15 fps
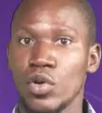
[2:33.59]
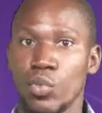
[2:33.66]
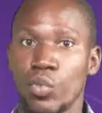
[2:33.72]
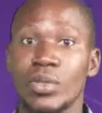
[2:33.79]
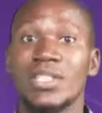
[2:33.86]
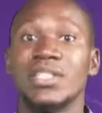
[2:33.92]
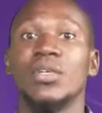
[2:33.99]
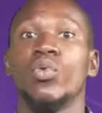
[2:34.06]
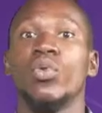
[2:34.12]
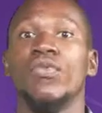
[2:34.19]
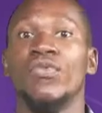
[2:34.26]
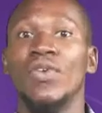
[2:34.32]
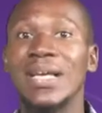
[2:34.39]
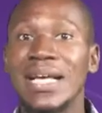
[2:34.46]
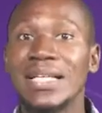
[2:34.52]
which is
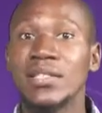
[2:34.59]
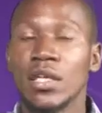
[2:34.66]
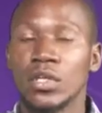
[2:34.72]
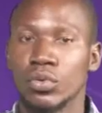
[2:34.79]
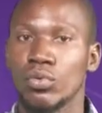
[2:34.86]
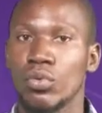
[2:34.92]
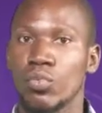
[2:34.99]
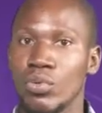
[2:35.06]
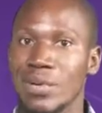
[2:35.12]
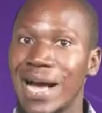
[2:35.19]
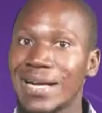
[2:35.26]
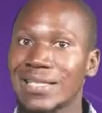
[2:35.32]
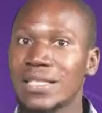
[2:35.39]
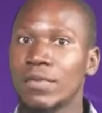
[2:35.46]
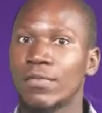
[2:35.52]
equivalent to the
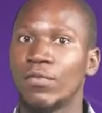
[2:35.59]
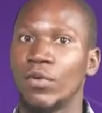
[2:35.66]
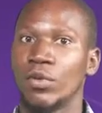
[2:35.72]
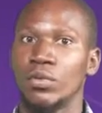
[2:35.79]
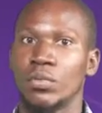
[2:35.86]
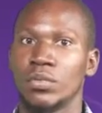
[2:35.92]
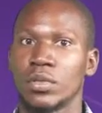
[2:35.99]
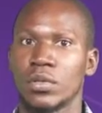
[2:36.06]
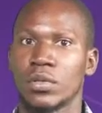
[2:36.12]
reacting volumes.